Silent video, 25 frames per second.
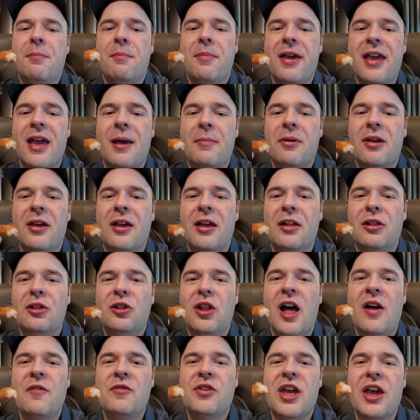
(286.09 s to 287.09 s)
But yeah,
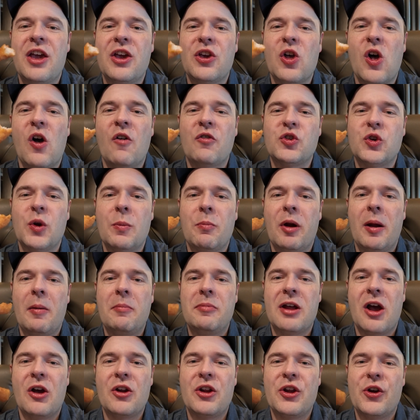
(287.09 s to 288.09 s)
love getting Gulf shrimp when
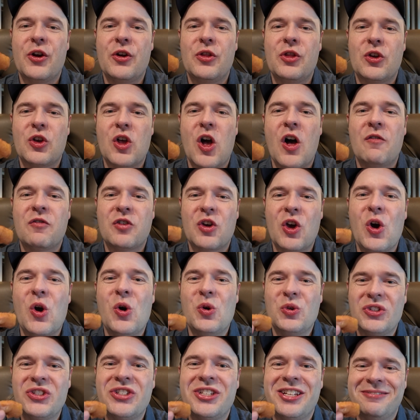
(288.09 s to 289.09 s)
I'm down here in the Gulf
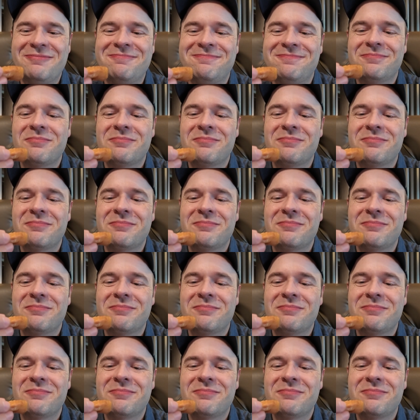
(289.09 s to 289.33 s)
Coast.